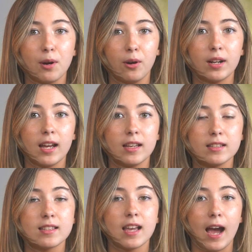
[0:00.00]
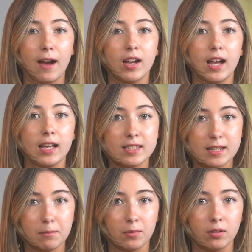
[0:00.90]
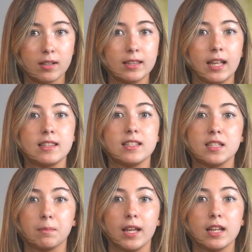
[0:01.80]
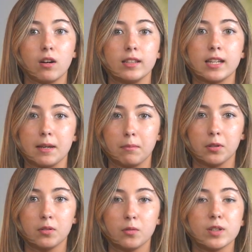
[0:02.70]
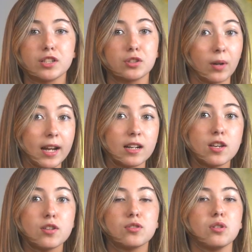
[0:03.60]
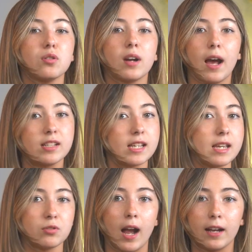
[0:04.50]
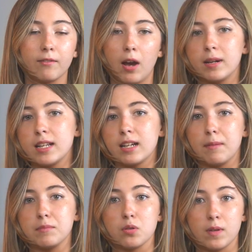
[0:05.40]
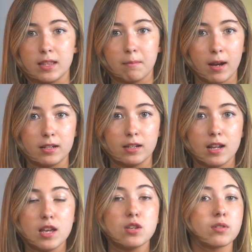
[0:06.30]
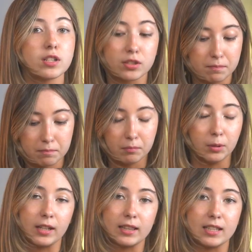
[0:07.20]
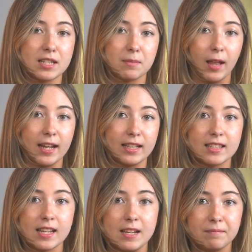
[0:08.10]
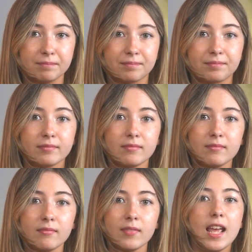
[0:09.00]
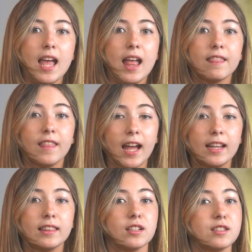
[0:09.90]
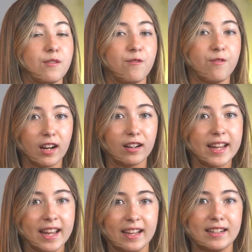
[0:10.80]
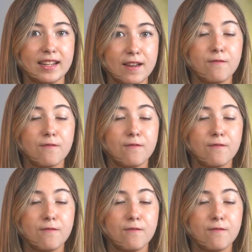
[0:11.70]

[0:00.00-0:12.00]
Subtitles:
modes have a symbol that's displayed on the gimbal, which is great, so you don't have to keep track of how many times you hit the button. You can just look at the display and see. Then there's the very handy